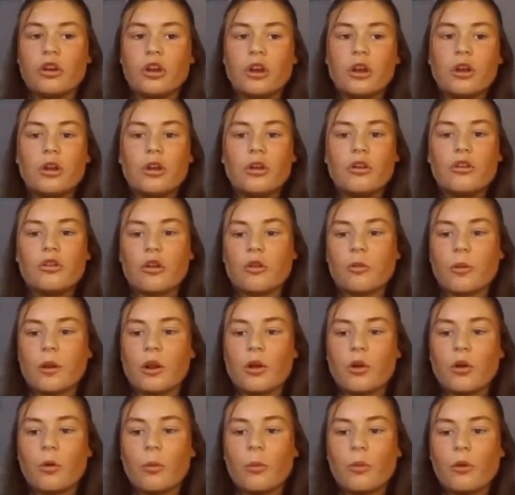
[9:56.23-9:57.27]
So I spent a
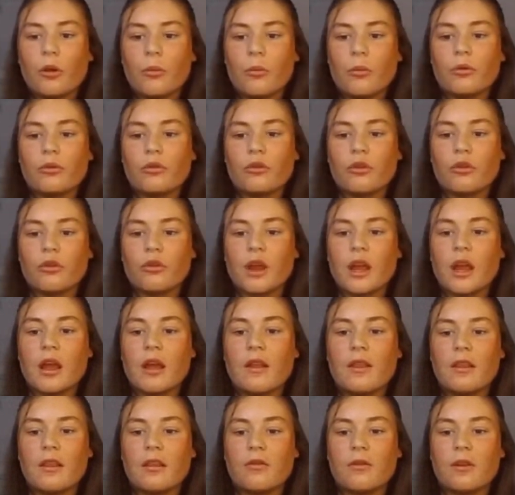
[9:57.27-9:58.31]
couple of months creating this
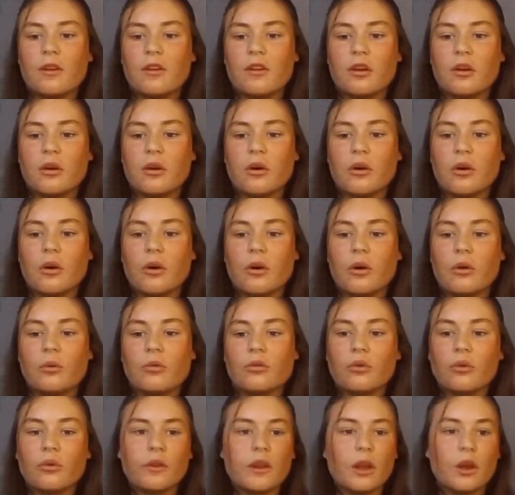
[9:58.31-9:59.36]
video. It was
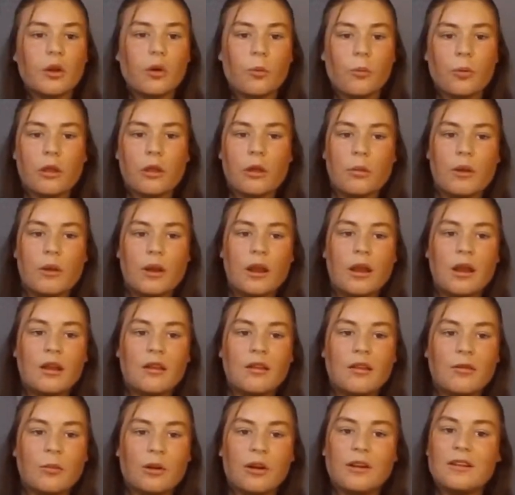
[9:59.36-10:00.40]
only a couple of minutes,
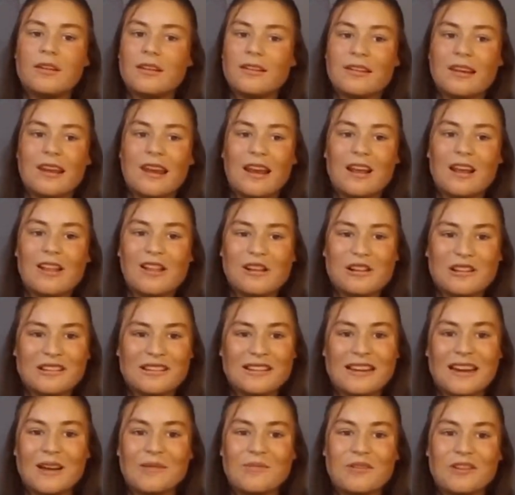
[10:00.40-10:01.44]
but it did take a long
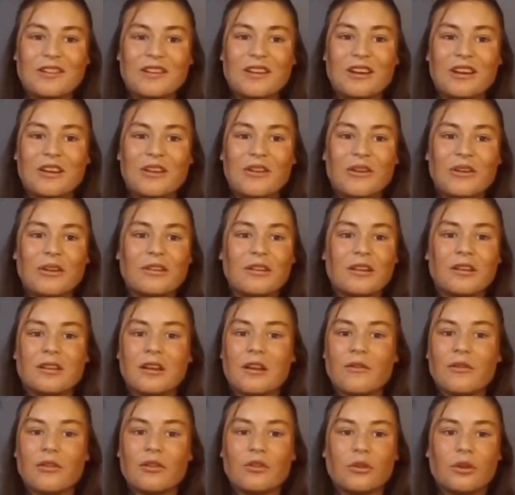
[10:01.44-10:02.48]
time to do because I'd never
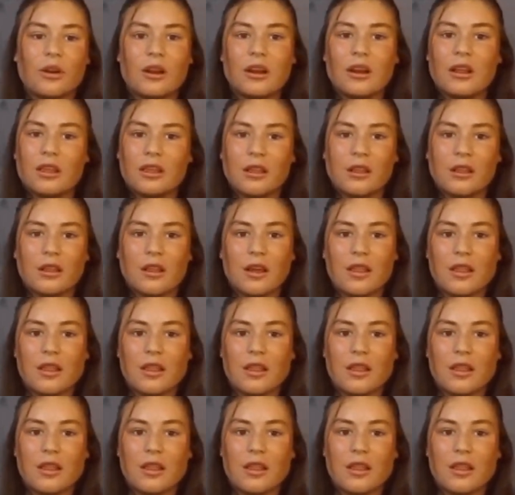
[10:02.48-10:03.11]
done anything like that